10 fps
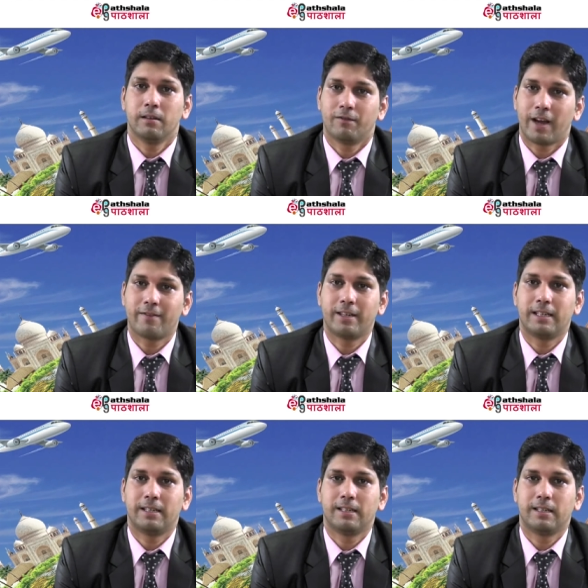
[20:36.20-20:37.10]

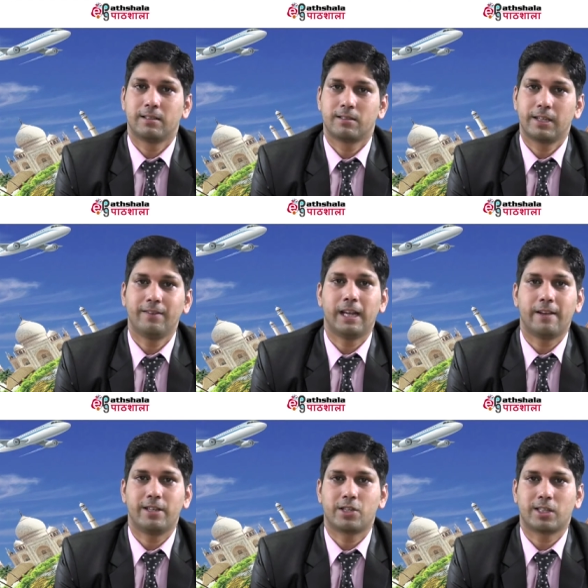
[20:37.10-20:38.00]
viable civil
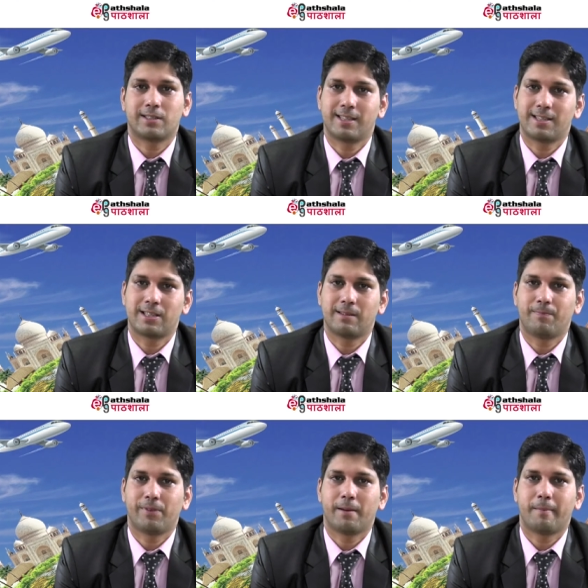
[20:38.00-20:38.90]
aviation
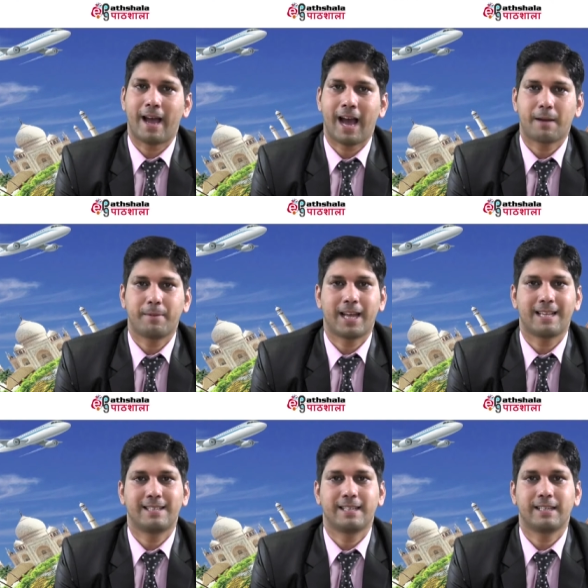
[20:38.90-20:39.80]
system by
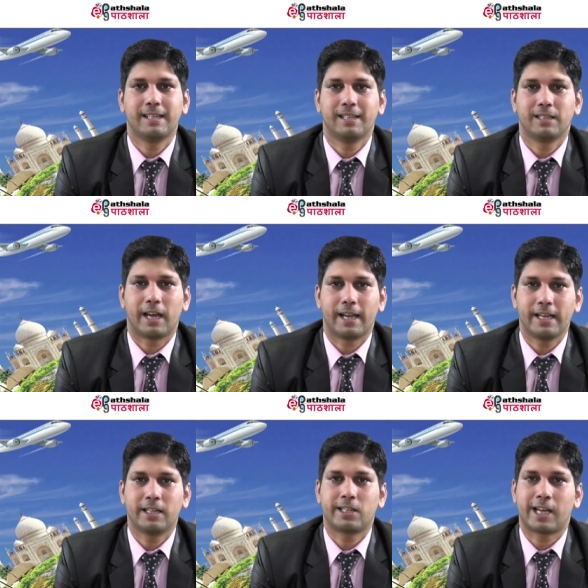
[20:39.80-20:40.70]
harmonizing the
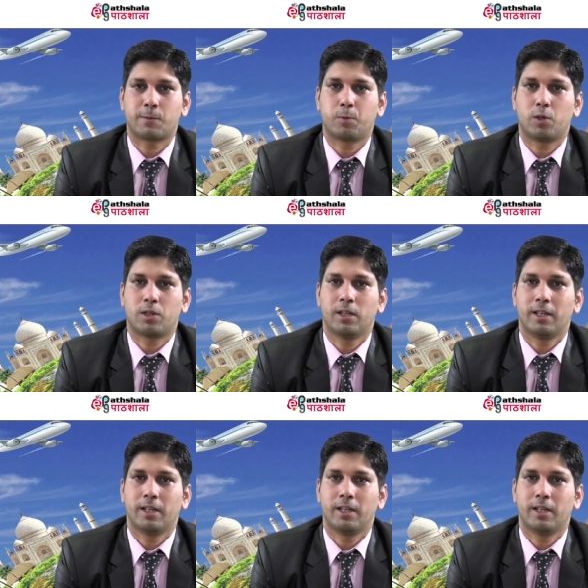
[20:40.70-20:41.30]
air transport